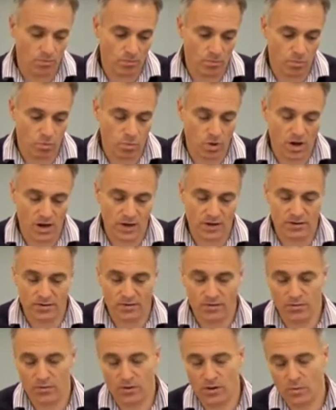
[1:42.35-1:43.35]

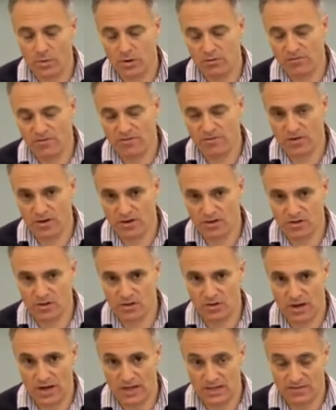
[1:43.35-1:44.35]
One that we refer
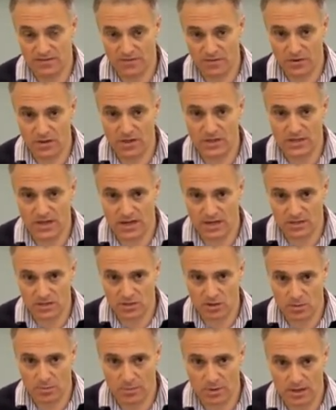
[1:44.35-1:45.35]
to as fully
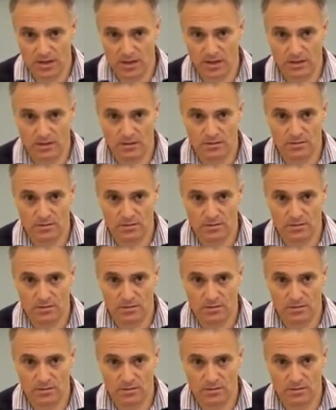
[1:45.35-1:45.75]
telescopic